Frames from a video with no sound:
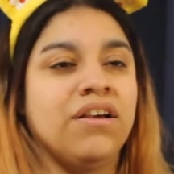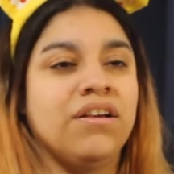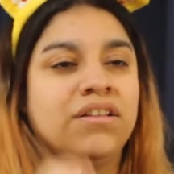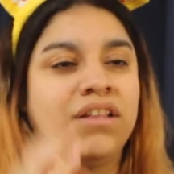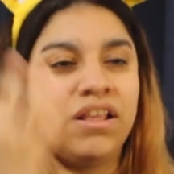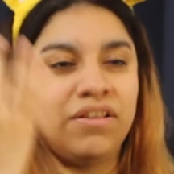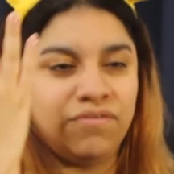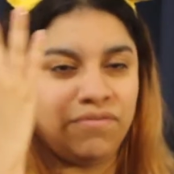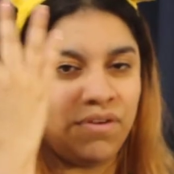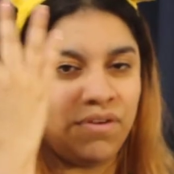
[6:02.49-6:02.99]

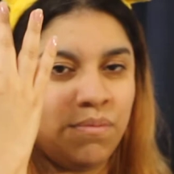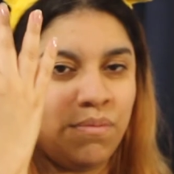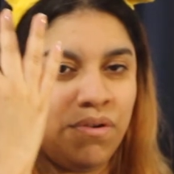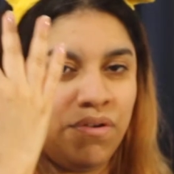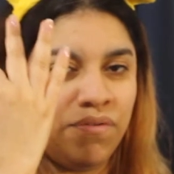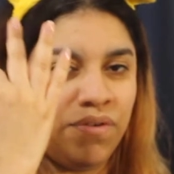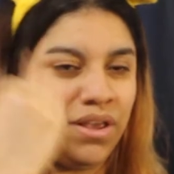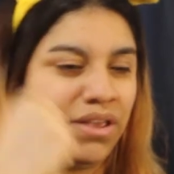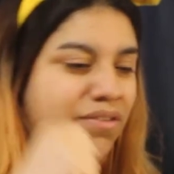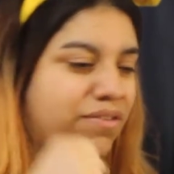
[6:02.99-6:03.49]
There's
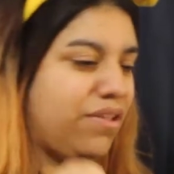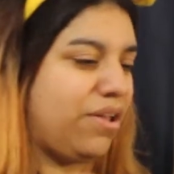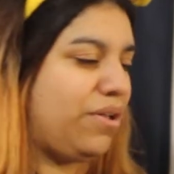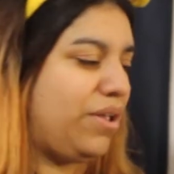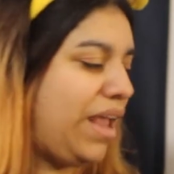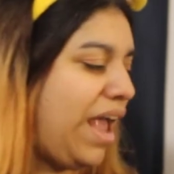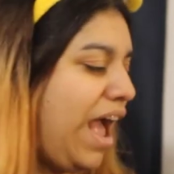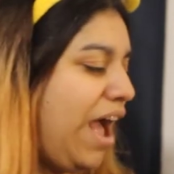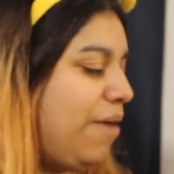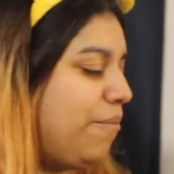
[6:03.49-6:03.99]
movies. So
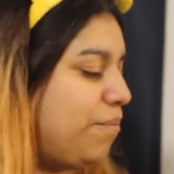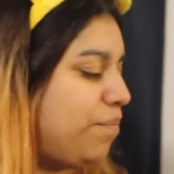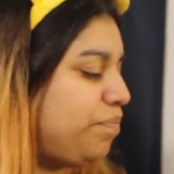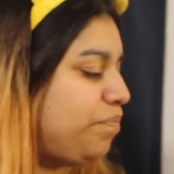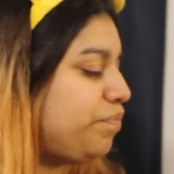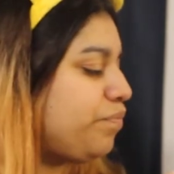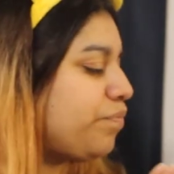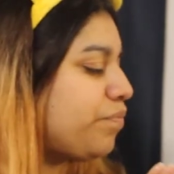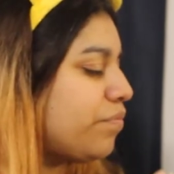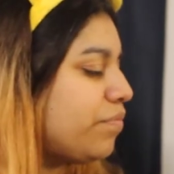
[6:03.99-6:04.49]
yeah,
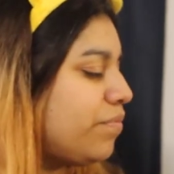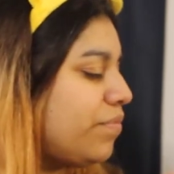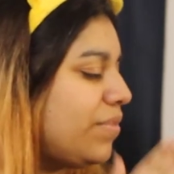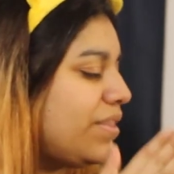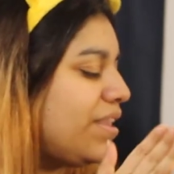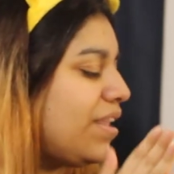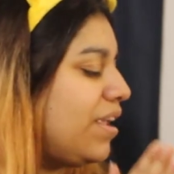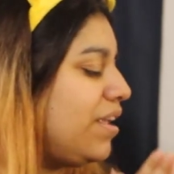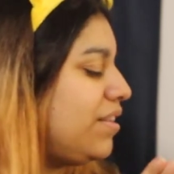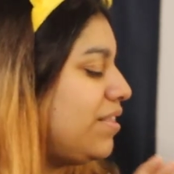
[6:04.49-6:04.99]

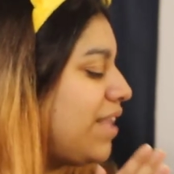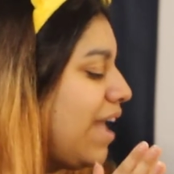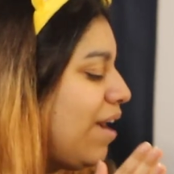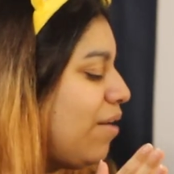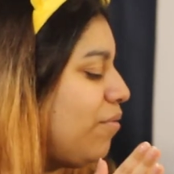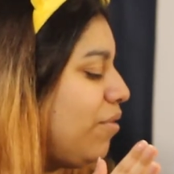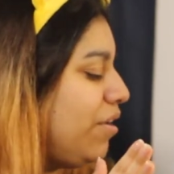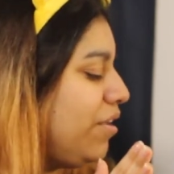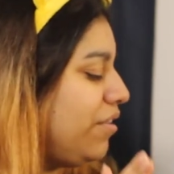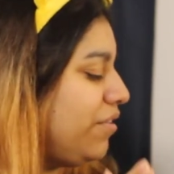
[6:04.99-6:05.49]

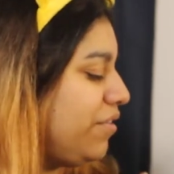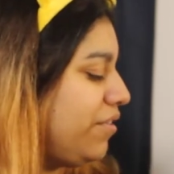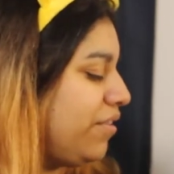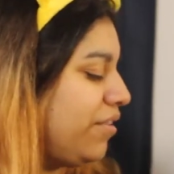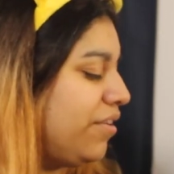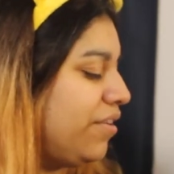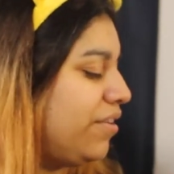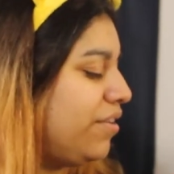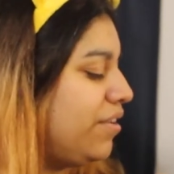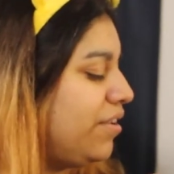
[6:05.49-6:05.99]
that
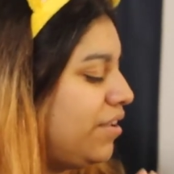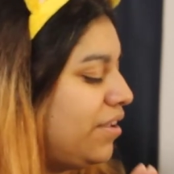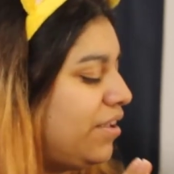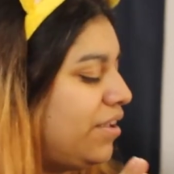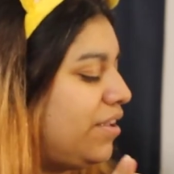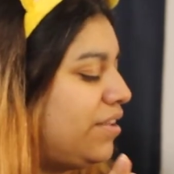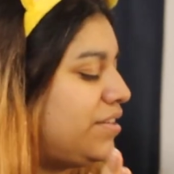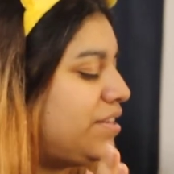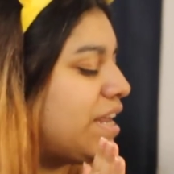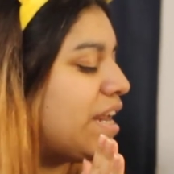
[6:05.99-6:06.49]
was
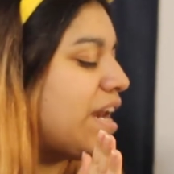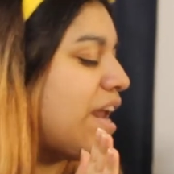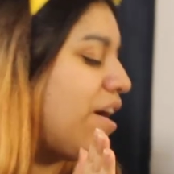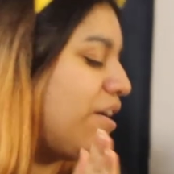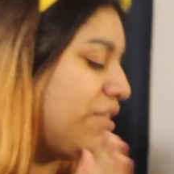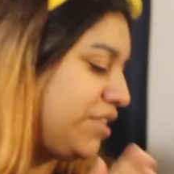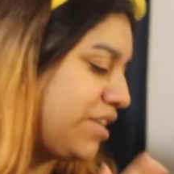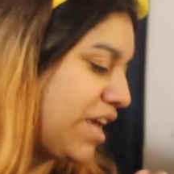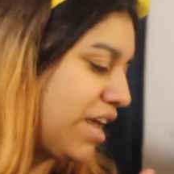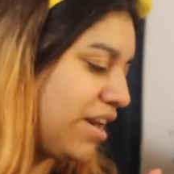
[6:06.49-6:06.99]
10
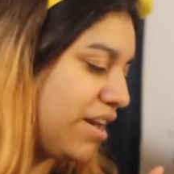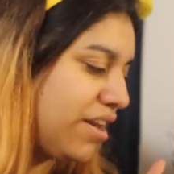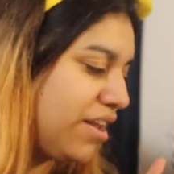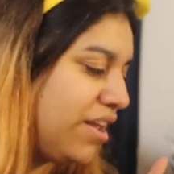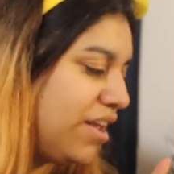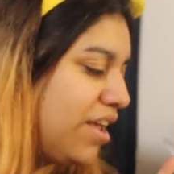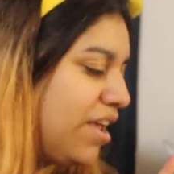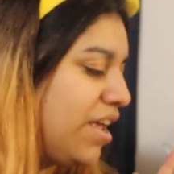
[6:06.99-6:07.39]
out of 10.